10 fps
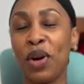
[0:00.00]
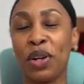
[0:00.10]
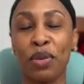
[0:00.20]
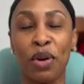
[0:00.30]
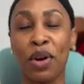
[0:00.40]

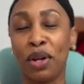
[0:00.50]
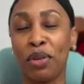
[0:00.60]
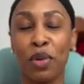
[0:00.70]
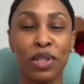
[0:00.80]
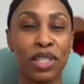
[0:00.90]
and grow and
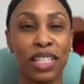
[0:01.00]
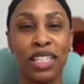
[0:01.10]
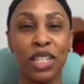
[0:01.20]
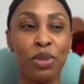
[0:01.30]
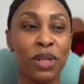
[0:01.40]
grow and just
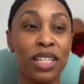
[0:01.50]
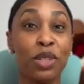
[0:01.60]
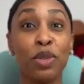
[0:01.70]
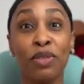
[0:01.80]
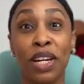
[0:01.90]
continue, because
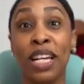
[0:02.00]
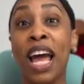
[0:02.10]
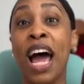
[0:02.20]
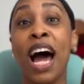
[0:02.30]
it was fun.